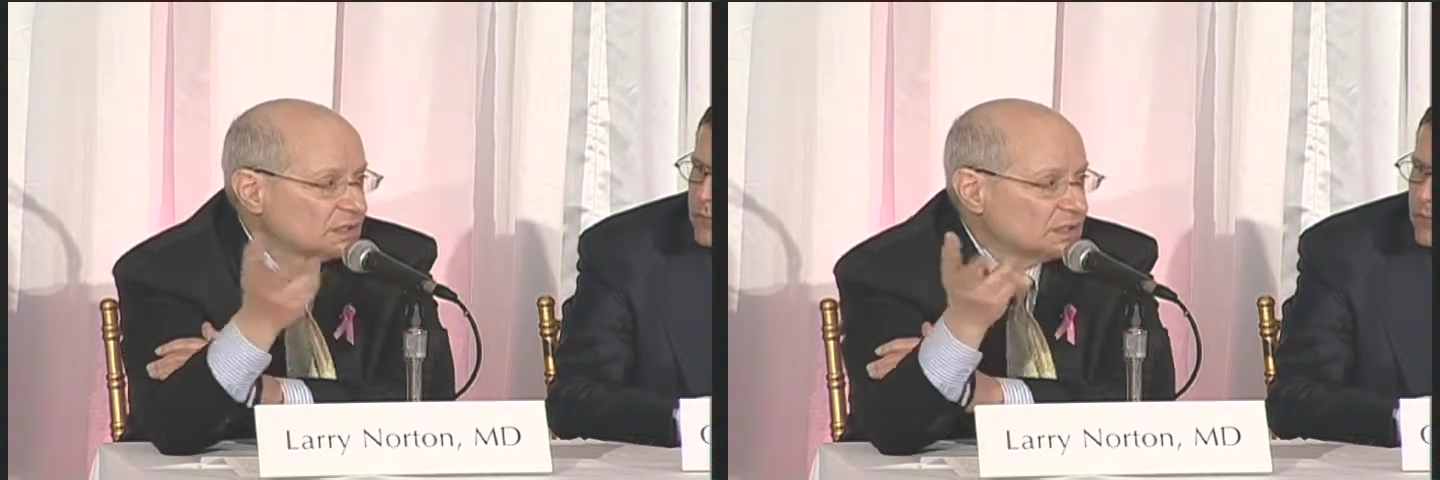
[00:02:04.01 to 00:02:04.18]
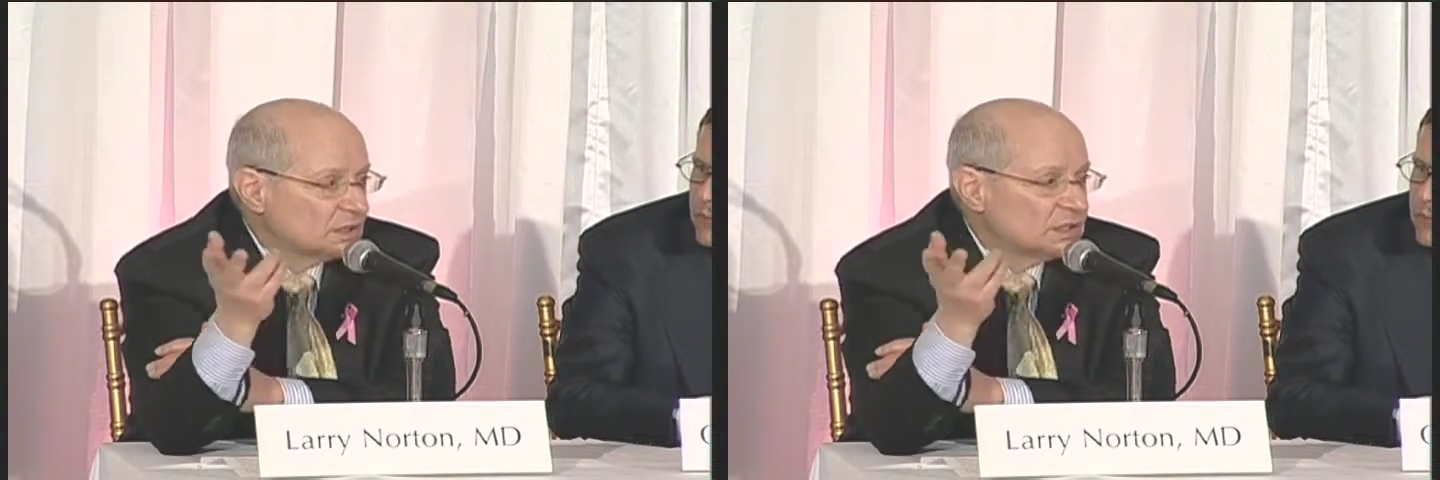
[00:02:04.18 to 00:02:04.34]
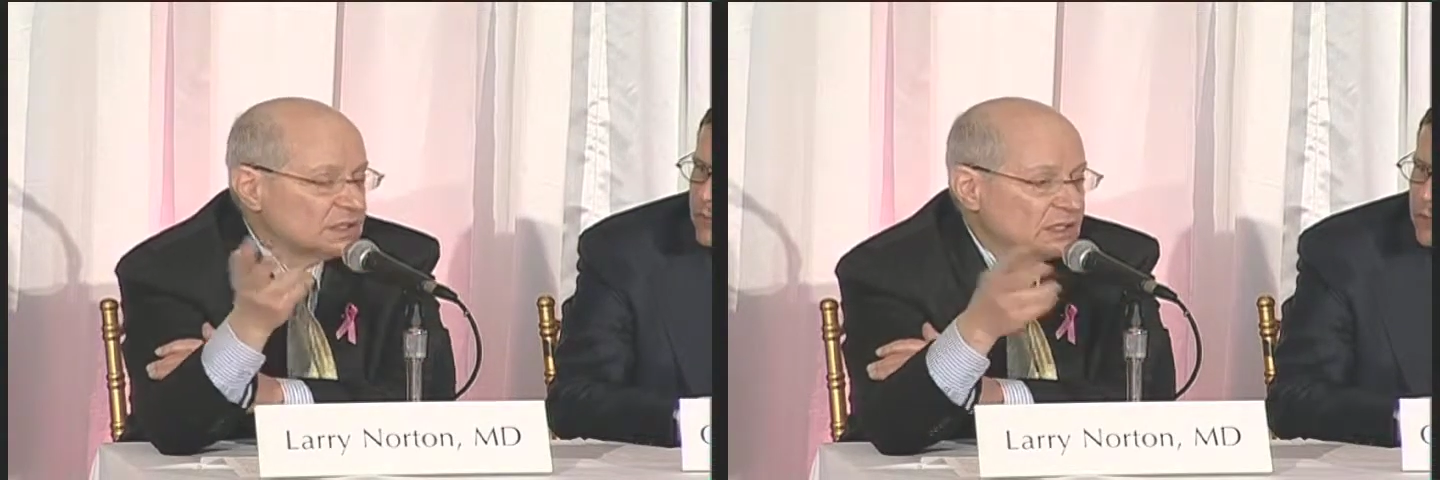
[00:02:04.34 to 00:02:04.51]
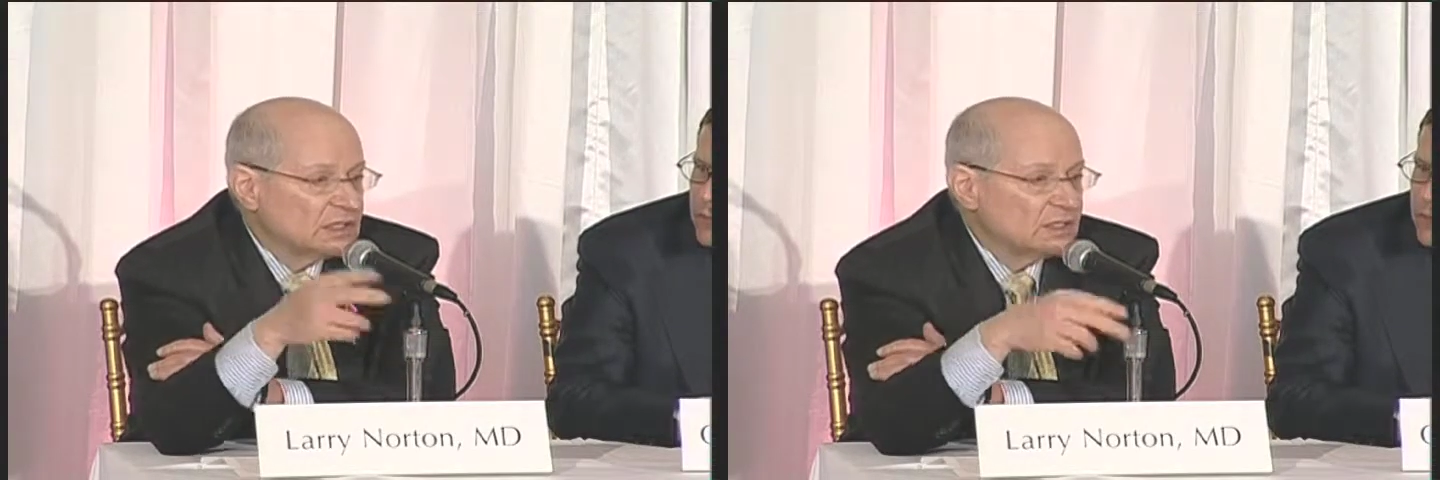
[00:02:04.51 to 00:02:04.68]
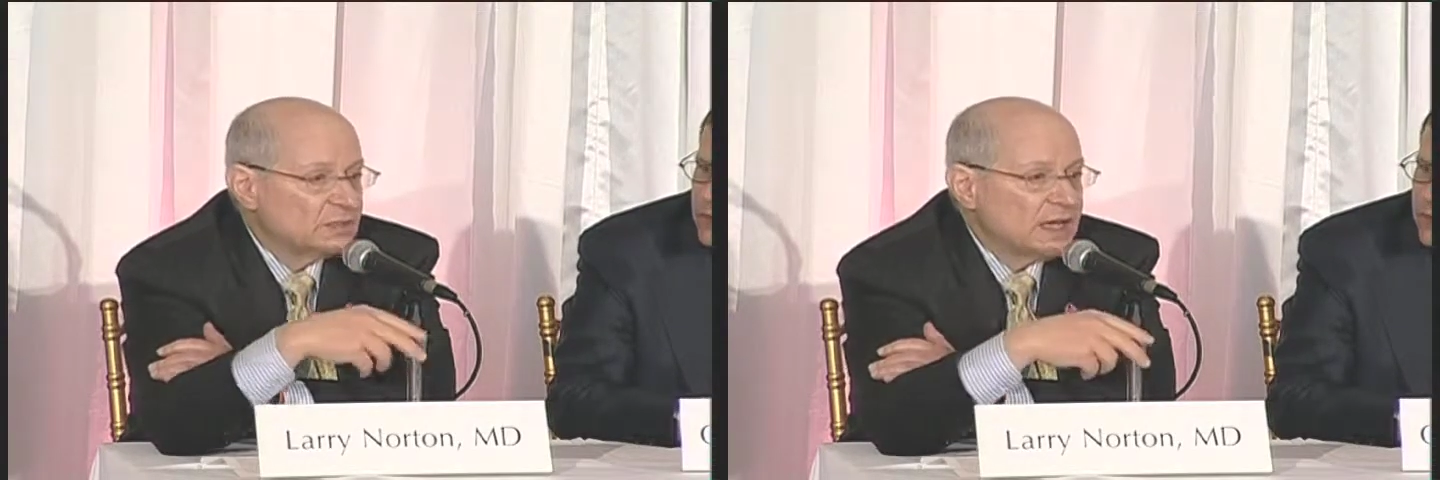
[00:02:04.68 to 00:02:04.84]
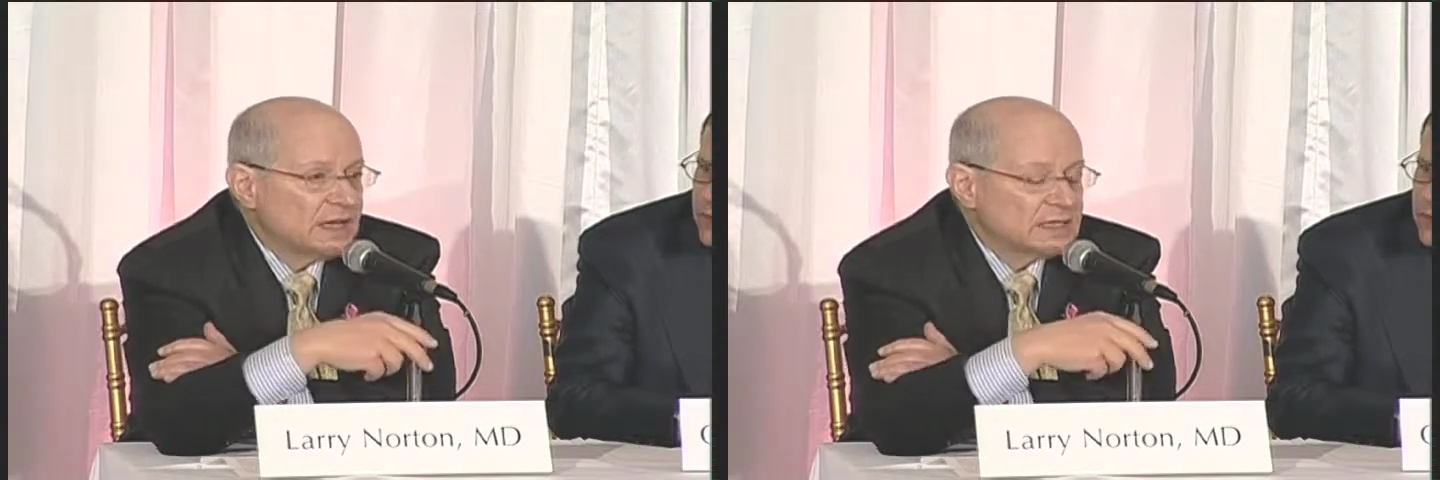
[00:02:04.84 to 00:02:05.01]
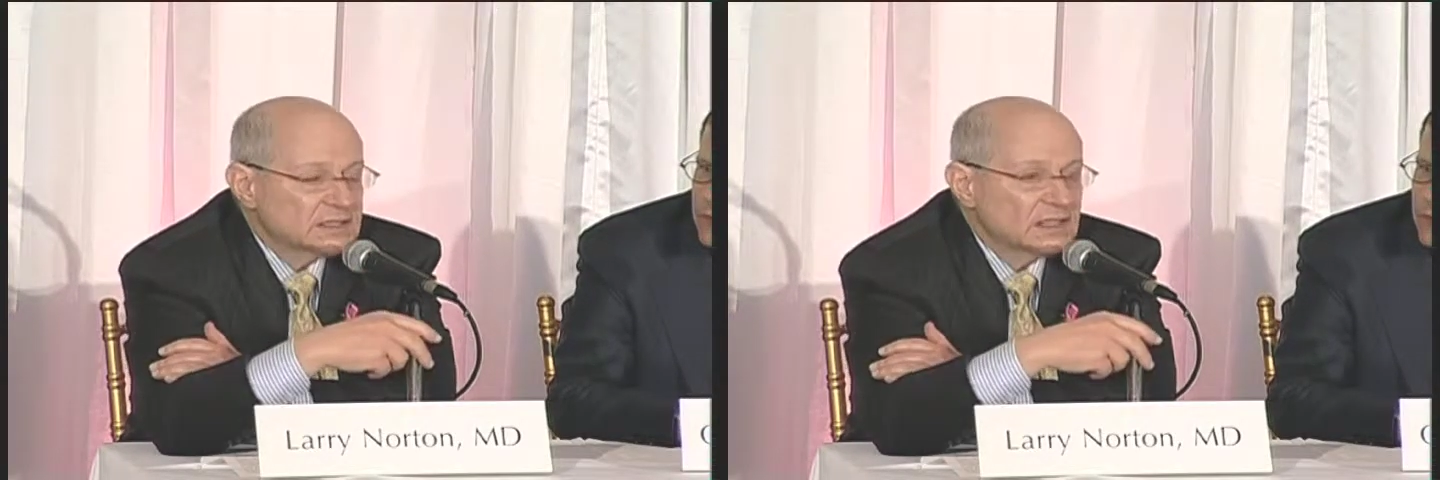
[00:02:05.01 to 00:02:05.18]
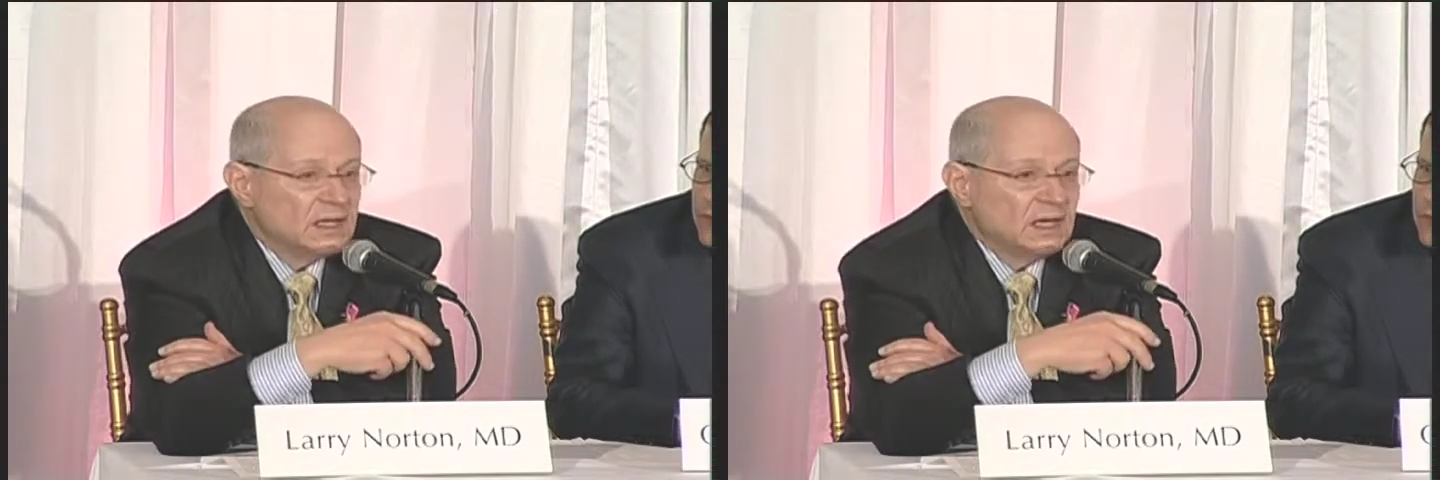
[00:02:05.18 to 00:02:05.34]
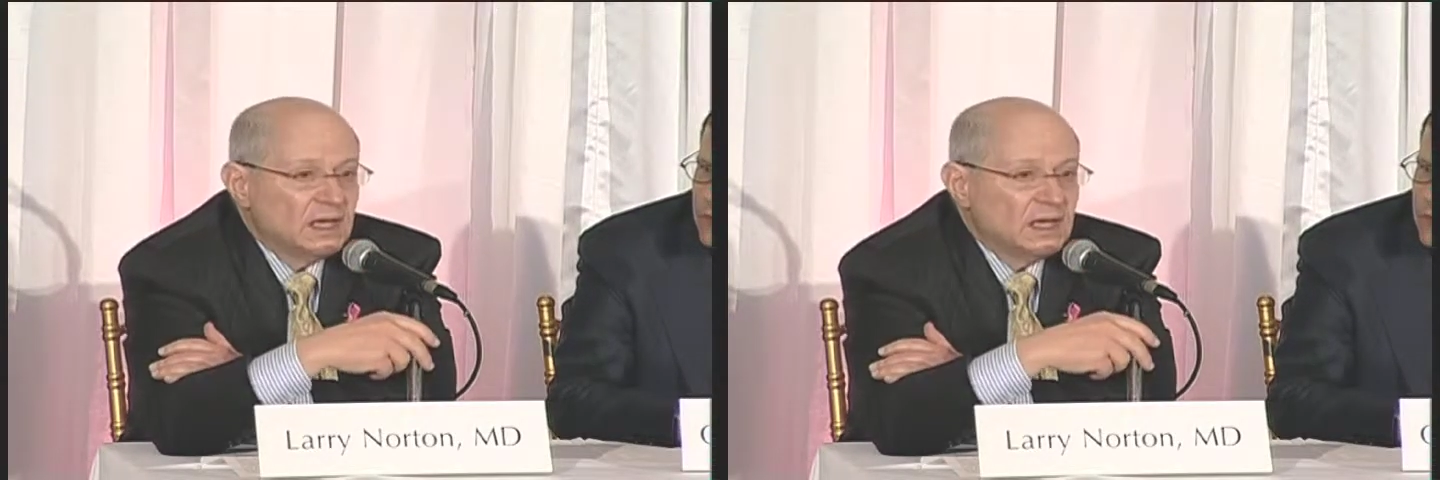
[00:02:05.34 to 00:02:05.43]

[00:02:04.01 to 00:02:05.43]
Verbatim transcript: you know, in, in the past.